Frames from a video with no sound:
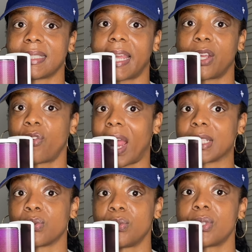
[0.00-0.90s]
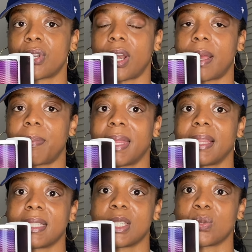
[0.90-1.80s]
like a grassroots startup, and
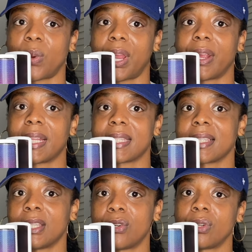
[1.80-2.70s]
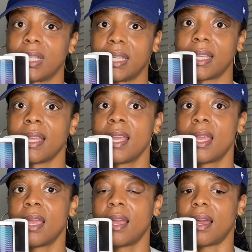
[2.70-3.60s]
this is where it's literally
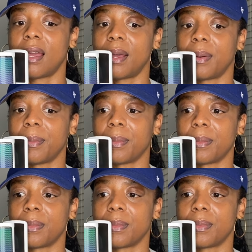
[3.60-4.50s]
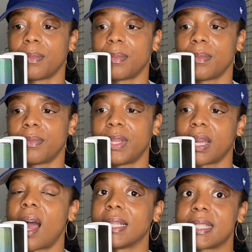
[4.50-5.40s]
um, the
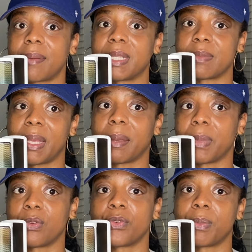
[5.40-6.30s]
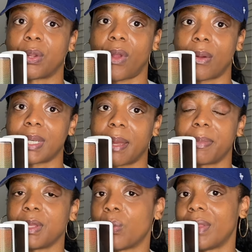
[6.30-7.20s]
concept is being built from the ground
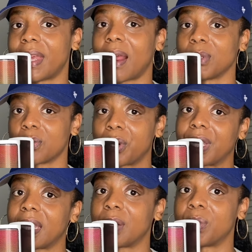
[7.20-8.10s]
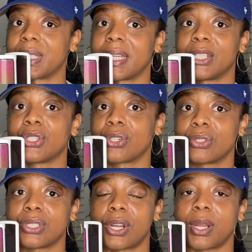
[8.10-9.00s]
up. The one that I was working in was an
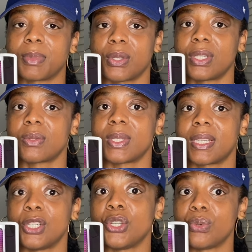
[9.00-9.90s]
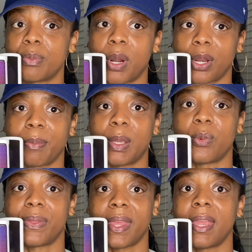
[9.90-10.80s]
internal startup, so this was a new department
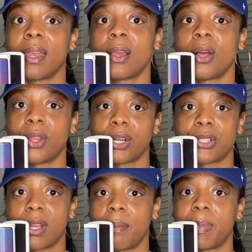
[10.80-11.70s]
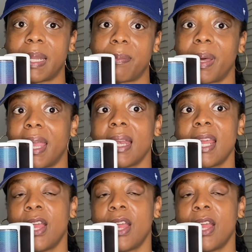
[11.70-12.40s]
within a larger company. But